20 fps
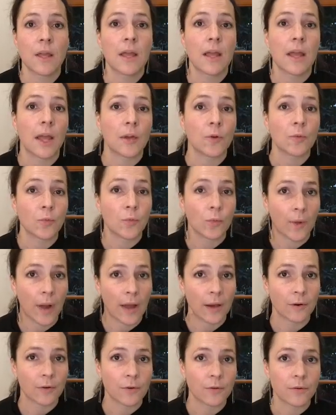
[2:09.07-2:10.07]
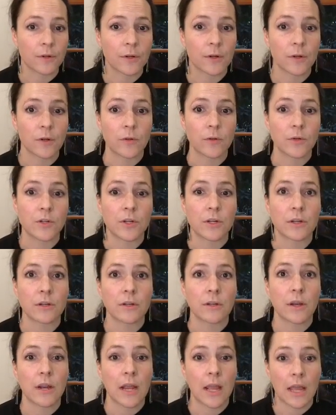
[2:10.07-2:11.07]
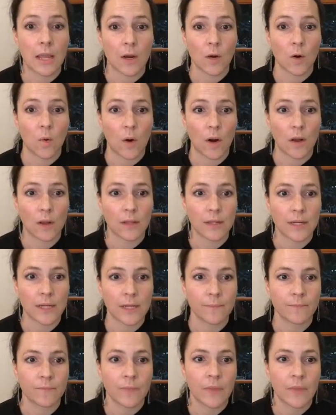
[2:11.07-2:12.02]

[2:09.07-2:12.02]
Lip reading: and radical inclusion and equality.